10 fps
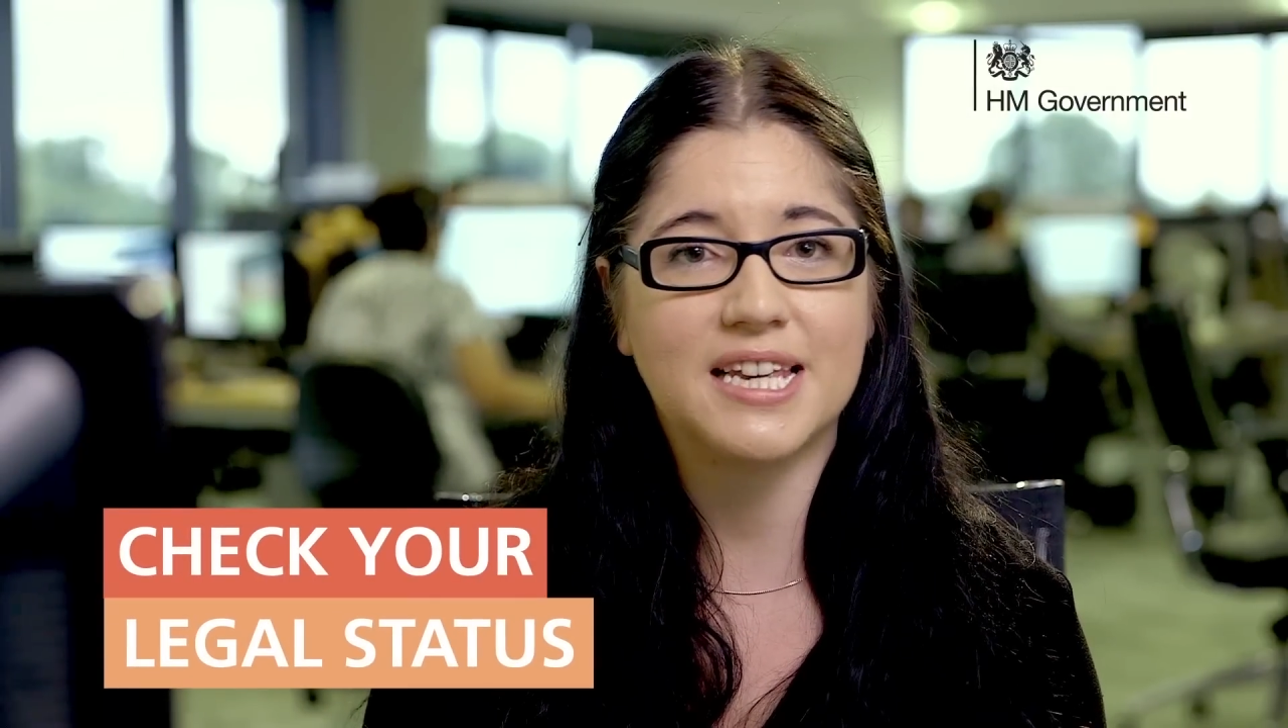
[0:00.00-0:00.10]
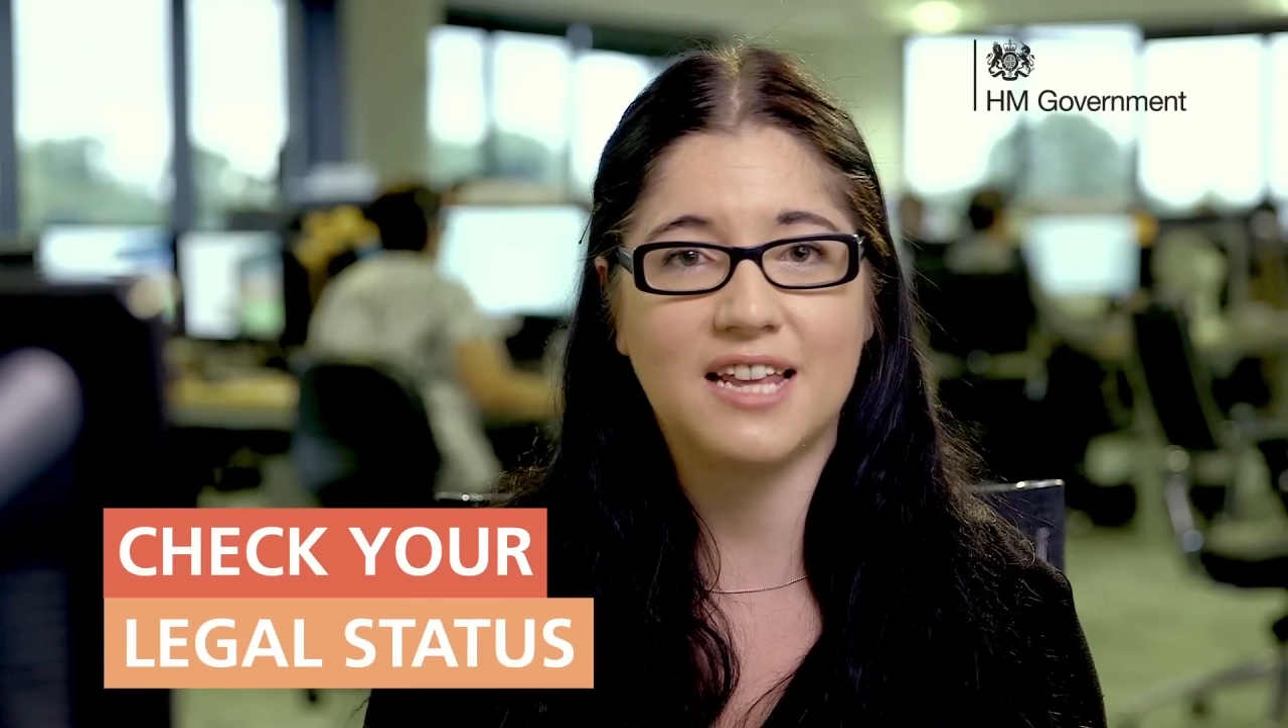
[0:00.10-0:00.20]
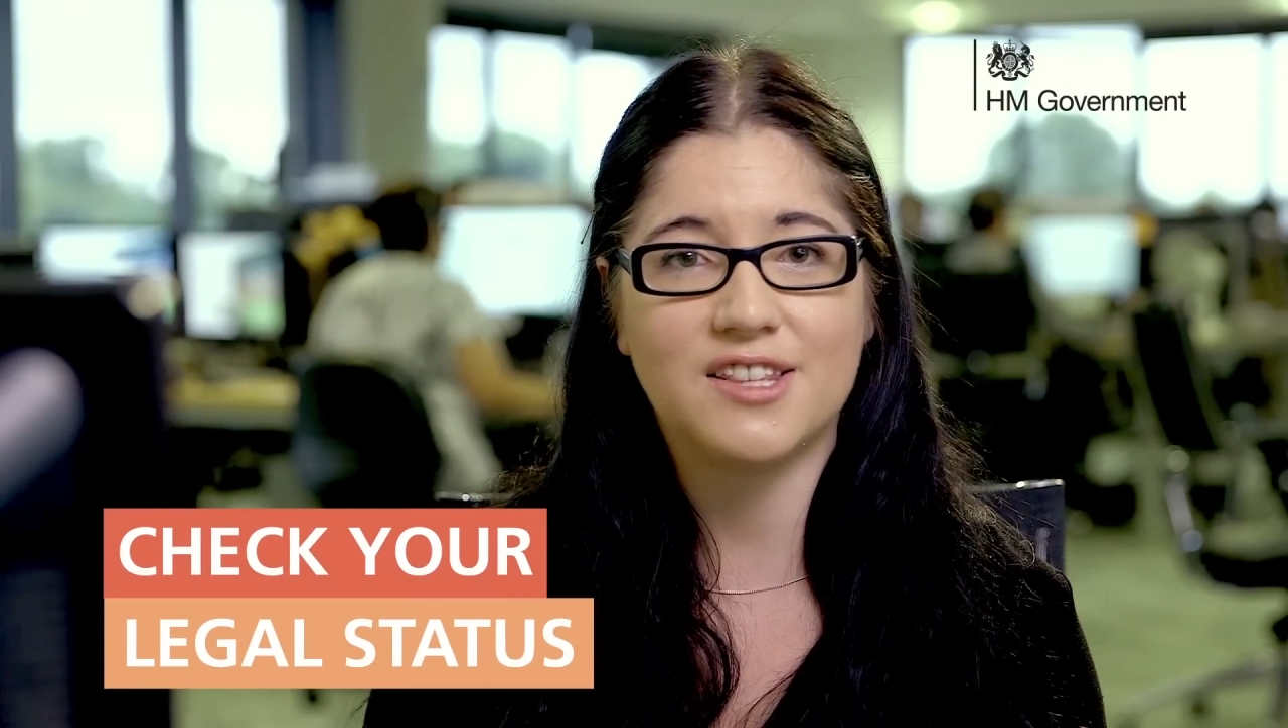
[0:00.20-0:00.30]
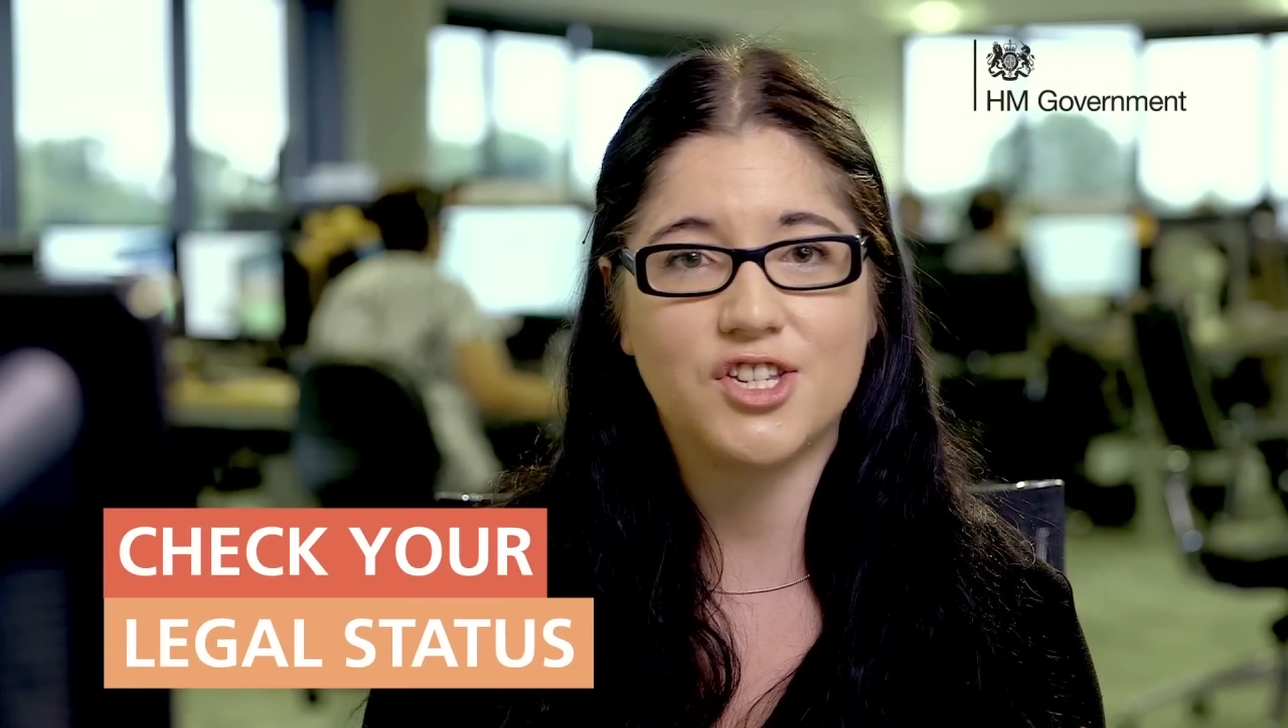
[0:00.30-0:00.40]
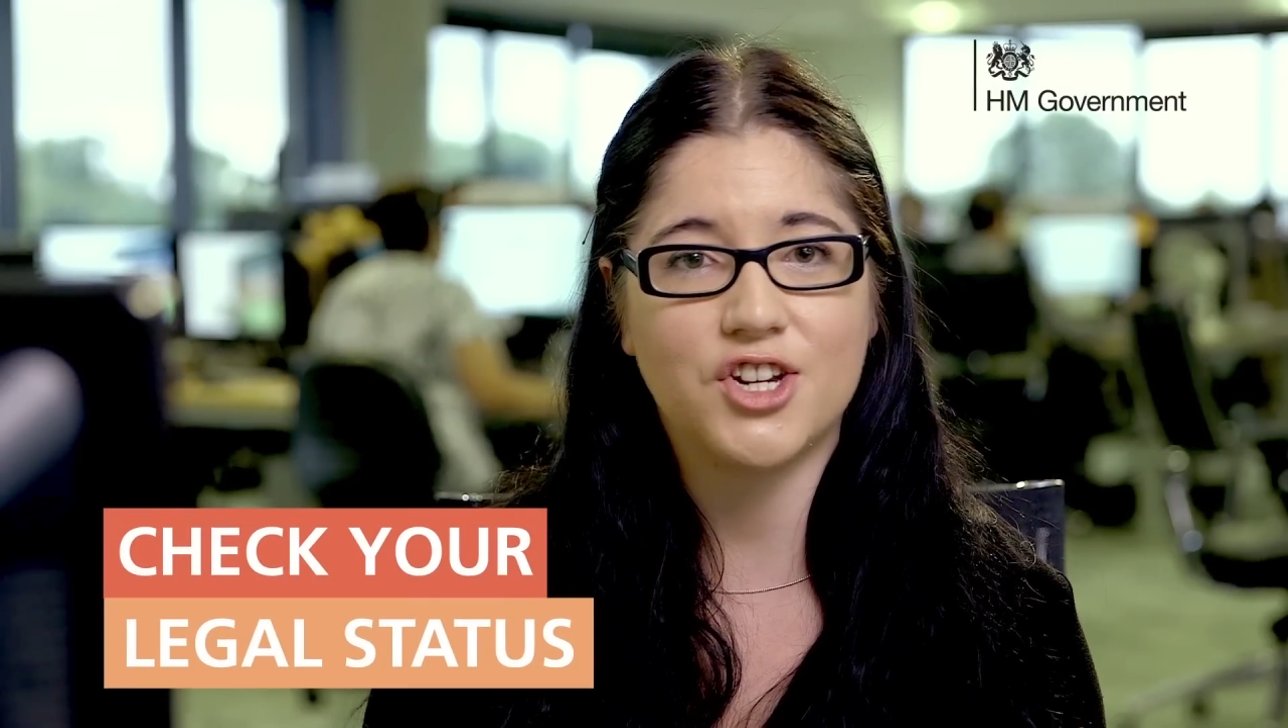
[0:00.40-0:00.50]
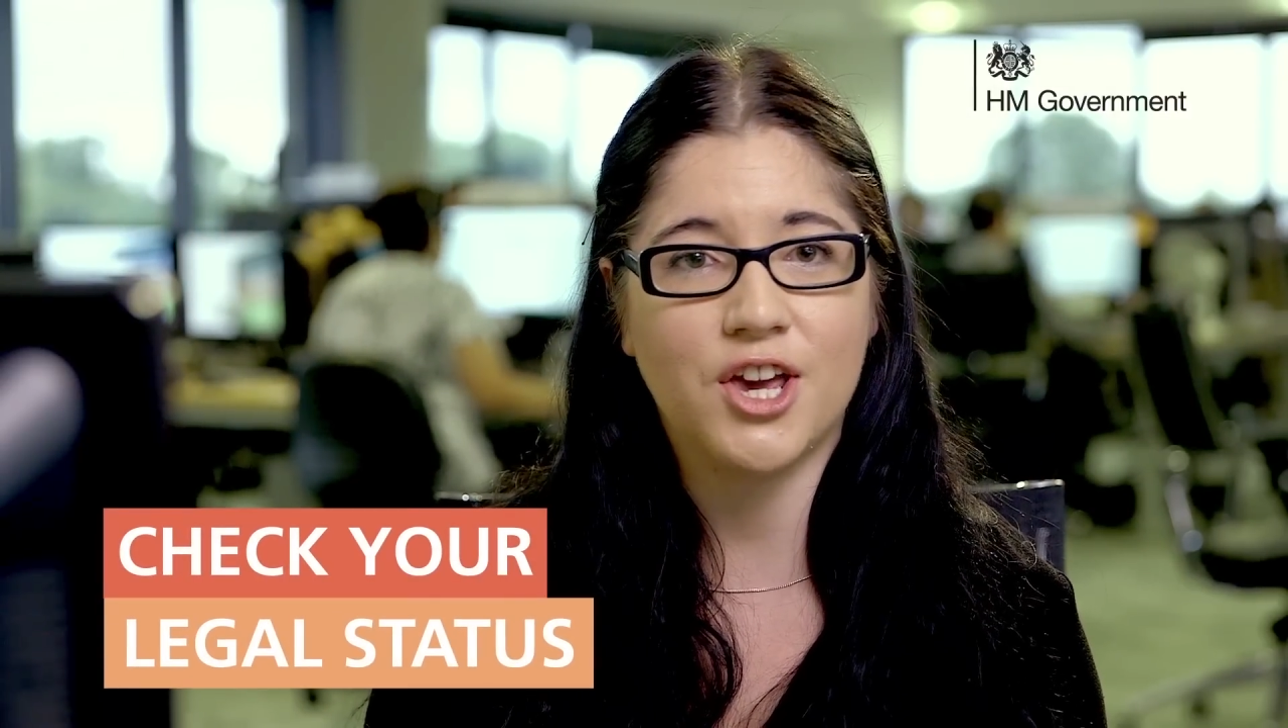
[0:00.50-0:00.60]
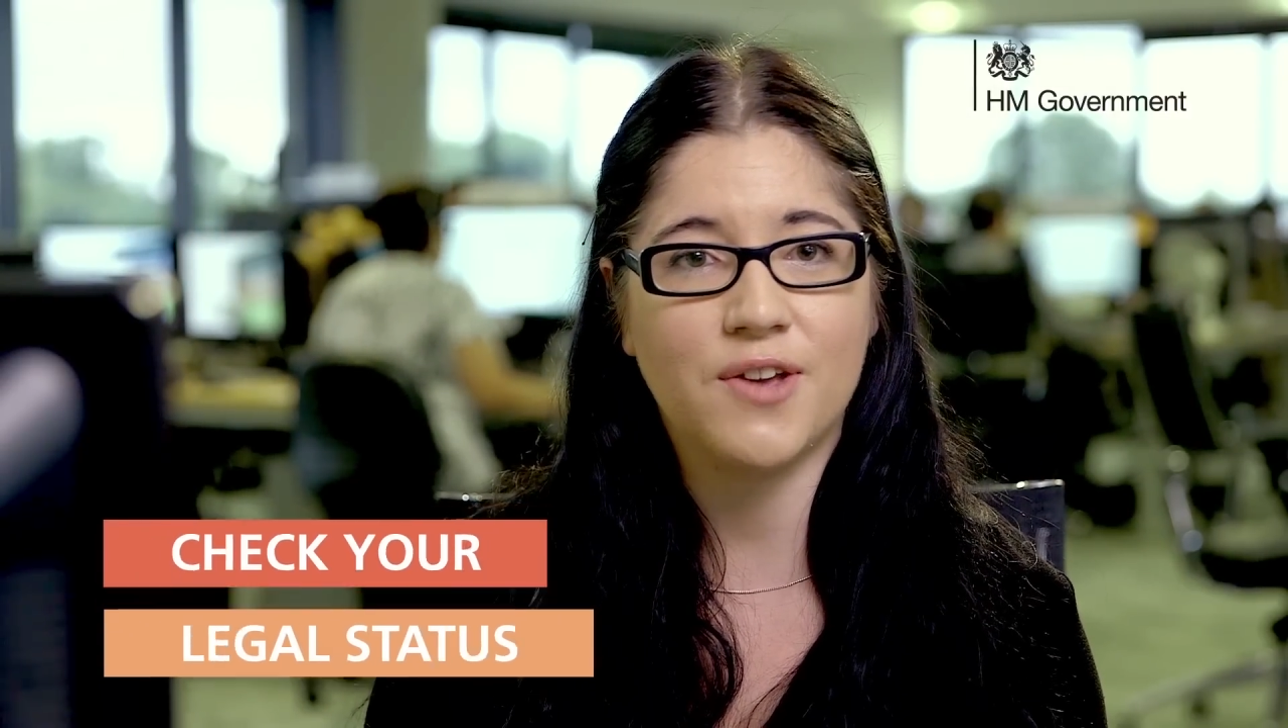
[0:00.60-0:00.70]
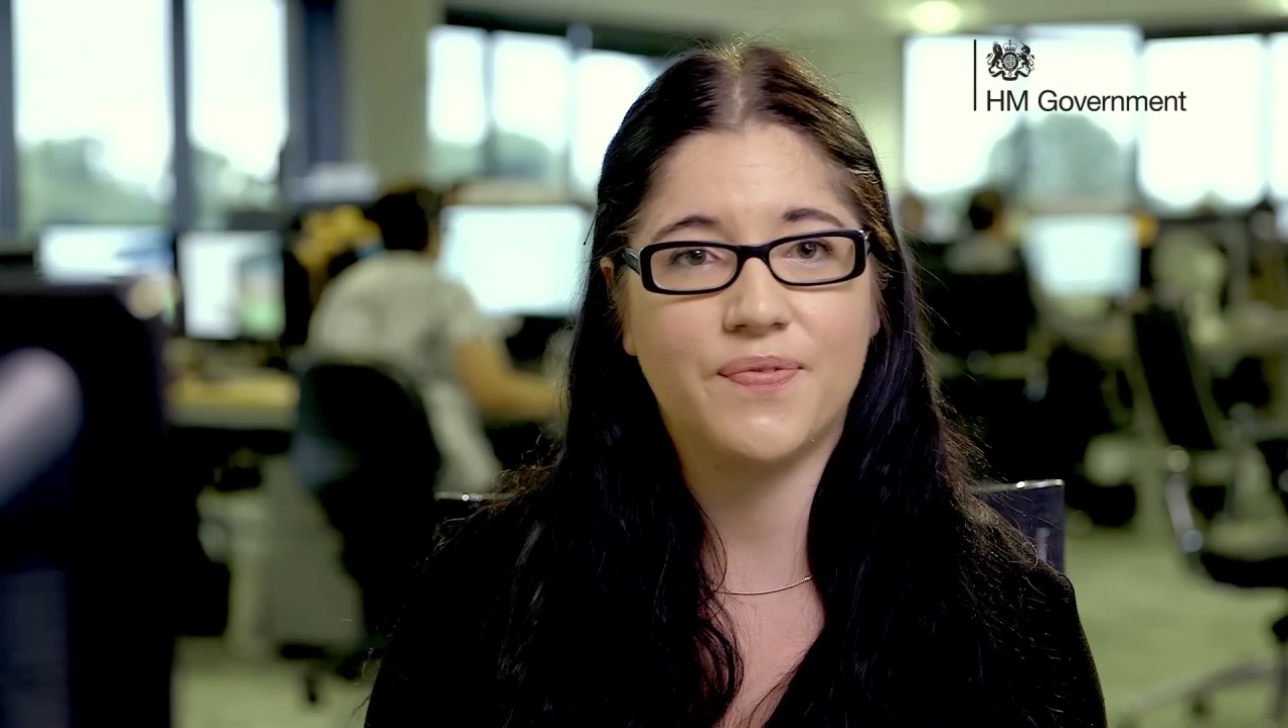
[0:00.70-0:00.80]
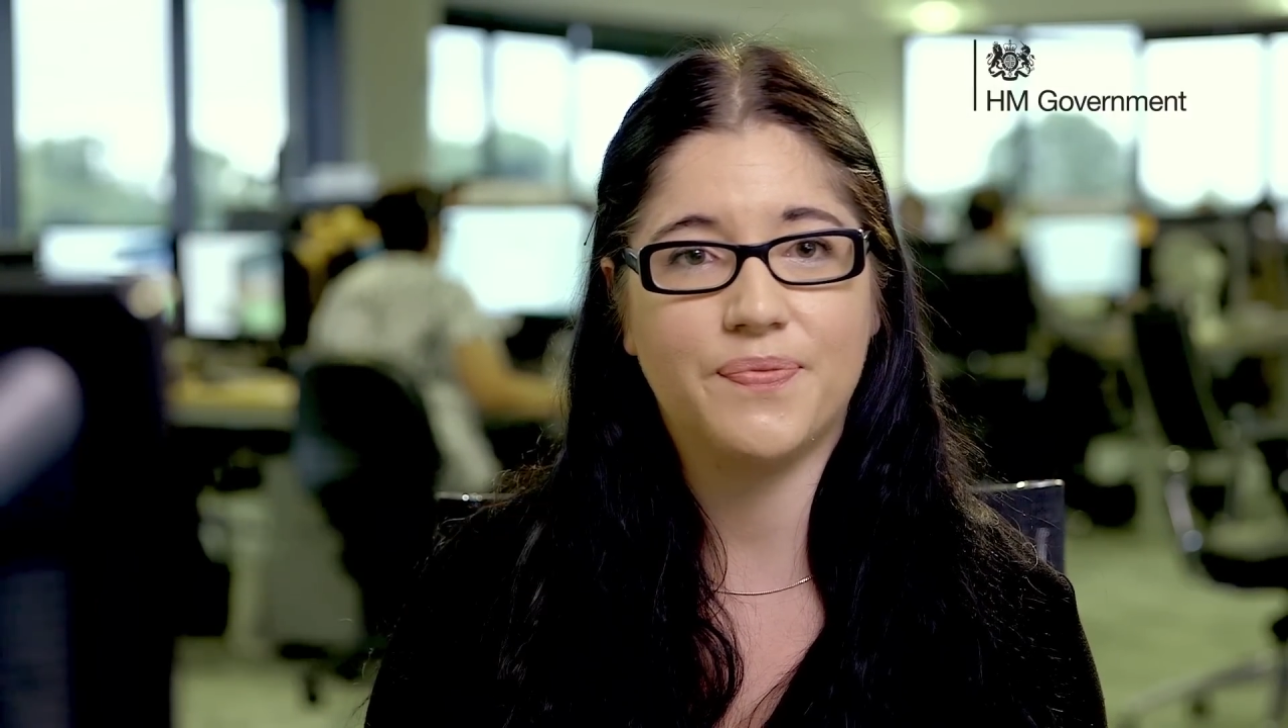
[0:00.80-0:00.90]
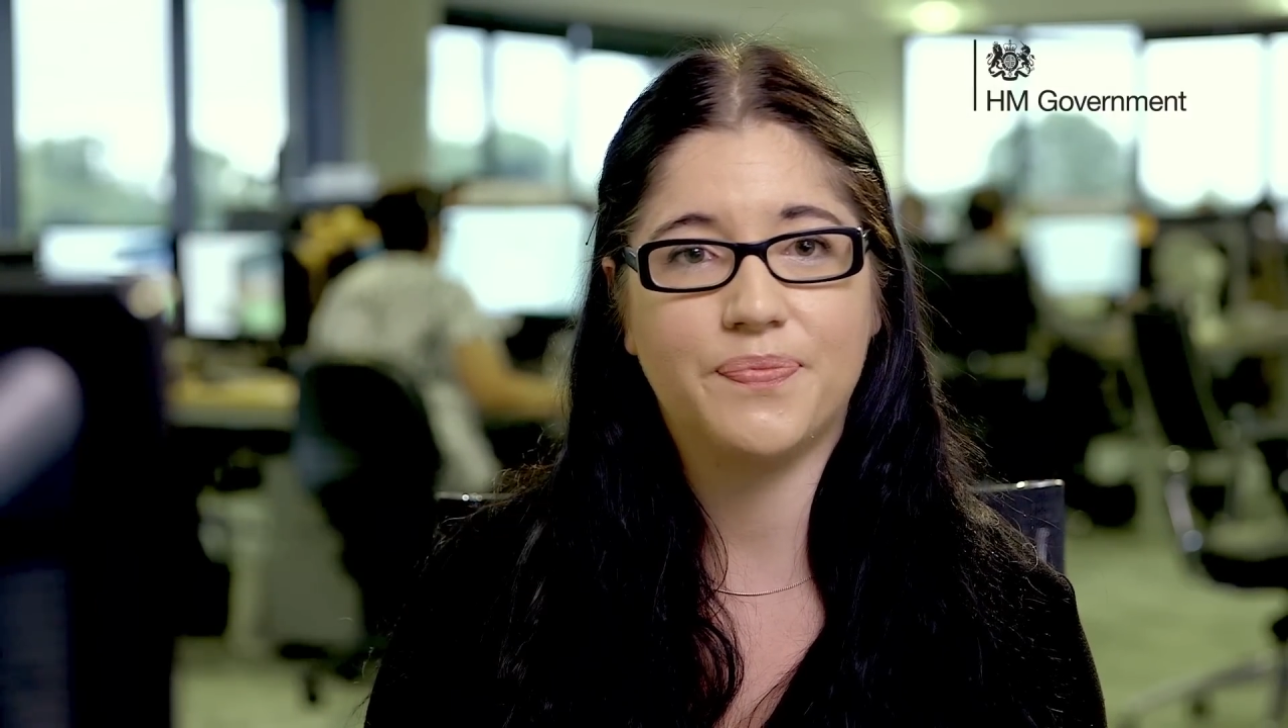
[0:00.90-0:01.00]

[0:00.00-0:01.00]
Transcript: against you.